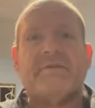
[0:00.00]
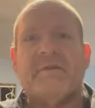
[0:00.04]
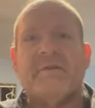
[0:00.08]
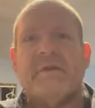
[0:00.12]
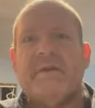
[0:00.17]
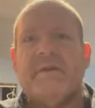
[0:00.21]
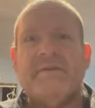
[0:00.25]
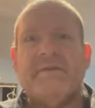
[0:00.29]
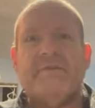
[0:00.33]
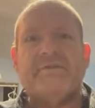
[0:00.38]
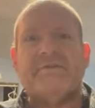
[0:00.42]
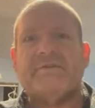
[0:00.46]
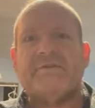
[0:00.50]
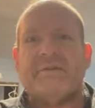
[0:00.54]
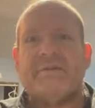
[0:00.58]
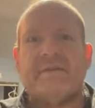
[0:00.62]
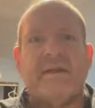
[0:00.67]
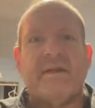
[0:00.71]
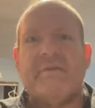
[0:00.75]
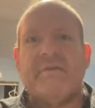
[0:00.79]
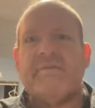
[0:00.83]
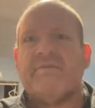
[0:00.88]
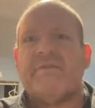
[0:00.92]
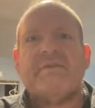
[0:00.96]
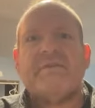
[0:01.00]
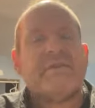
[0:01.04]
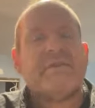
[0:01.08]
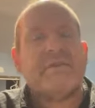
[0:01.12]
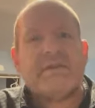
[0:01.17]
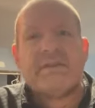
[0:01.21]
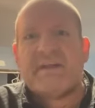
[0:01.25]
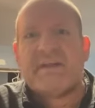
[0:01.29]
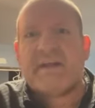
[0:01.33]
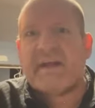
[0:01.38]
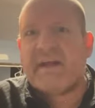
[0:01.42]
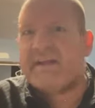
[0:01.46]
So I used
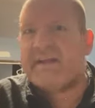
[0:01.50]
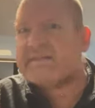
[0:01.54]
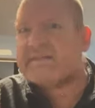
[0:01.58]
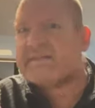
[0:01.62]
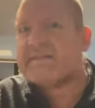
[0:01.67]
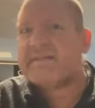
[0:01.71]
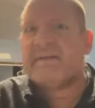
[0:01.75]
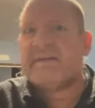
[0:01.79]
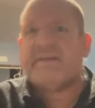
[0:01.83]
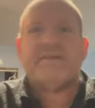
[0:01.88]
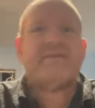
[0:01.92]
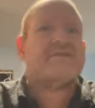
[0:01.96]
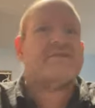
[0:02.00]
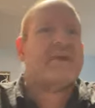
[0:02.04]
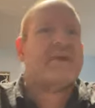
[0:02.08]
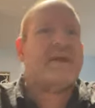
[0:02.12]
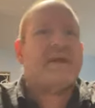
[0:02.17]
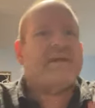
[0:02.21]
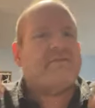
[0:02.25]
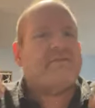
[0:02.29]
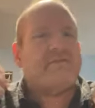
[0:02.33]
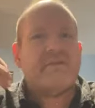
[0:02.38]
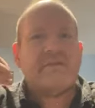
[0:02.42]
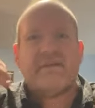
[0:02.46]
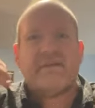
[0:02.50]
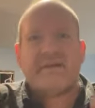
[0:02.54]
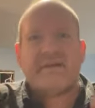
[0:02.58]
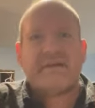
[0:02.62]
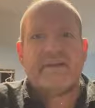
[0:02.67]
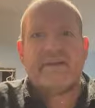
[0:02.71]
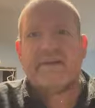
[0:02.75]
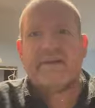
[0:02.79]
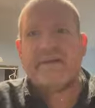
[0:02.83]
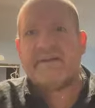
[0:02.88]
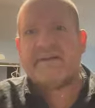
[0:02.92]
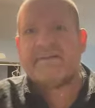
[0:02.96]
everything that I teach, everything
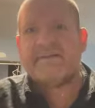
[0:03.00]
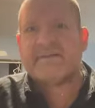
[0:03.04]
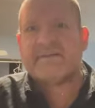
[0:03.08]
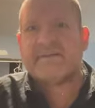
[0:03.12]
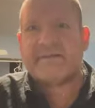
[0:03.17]
that I